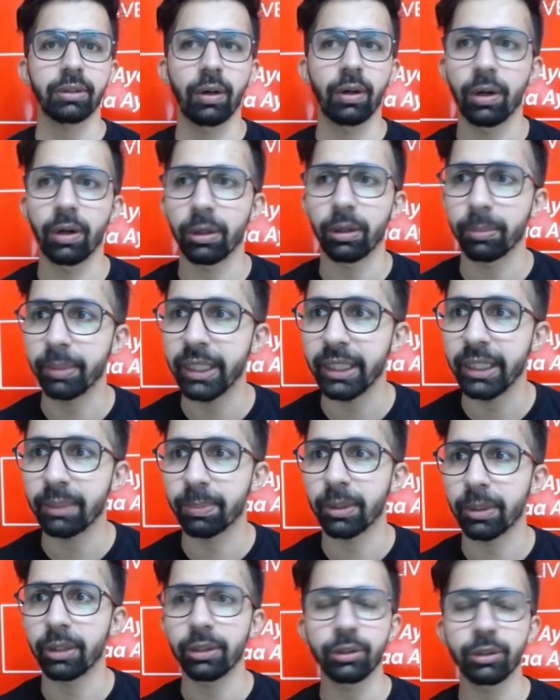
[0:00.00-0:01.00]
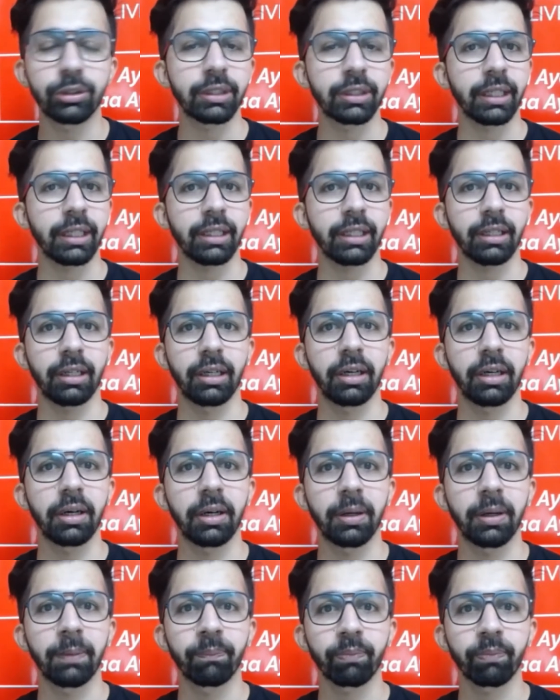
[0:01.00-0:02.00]
or be it producing
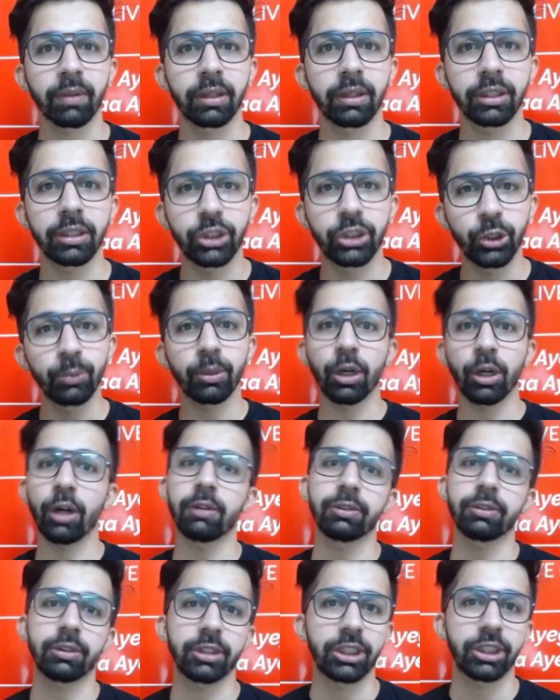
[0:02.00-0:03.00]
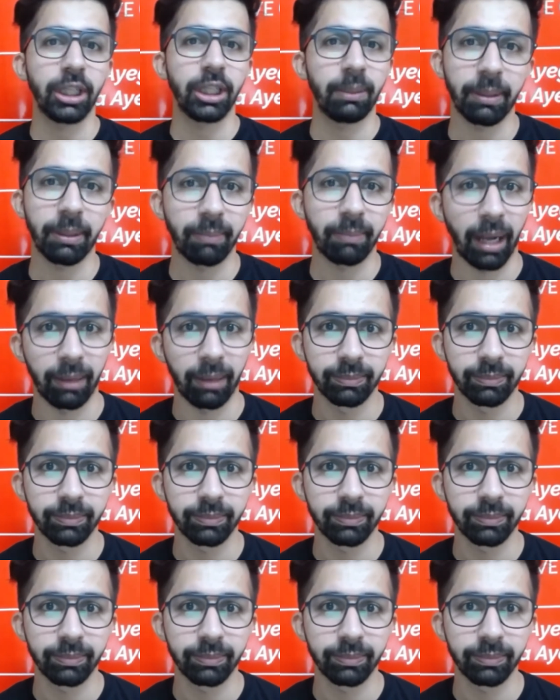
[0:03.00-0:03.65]
the jhumka of Shilpi ma'am.